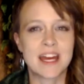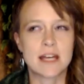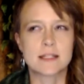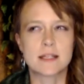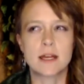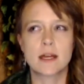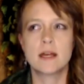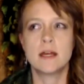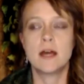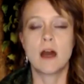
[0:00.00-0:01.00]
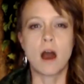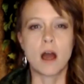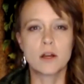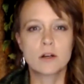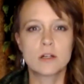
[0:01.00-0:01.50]
has
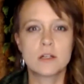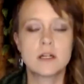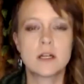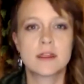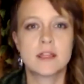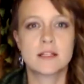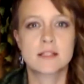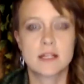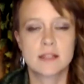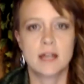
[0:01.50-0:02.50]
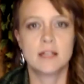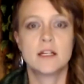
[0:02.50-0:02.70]
like iron and things like that.